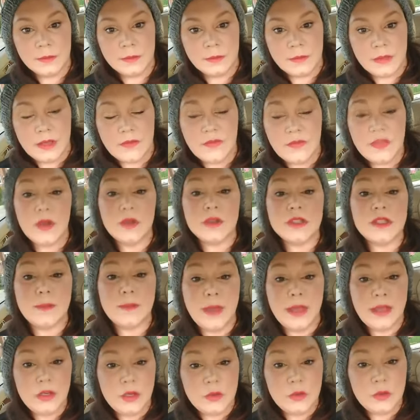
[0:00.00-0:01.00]
If there's a
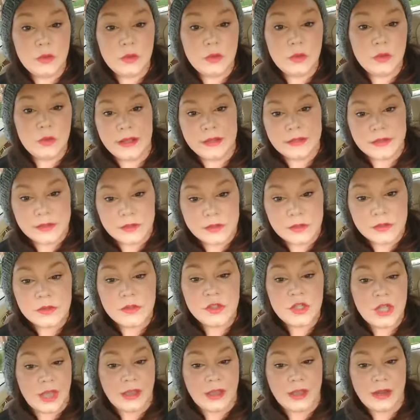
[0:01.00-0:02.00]
minute chance,
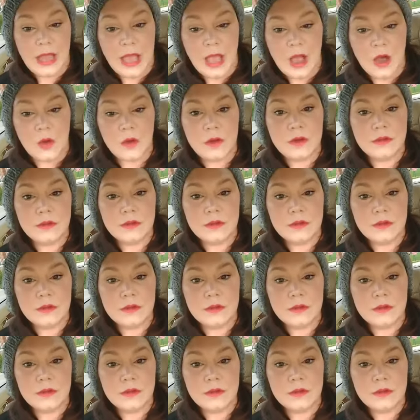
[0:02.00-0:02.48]
check it out.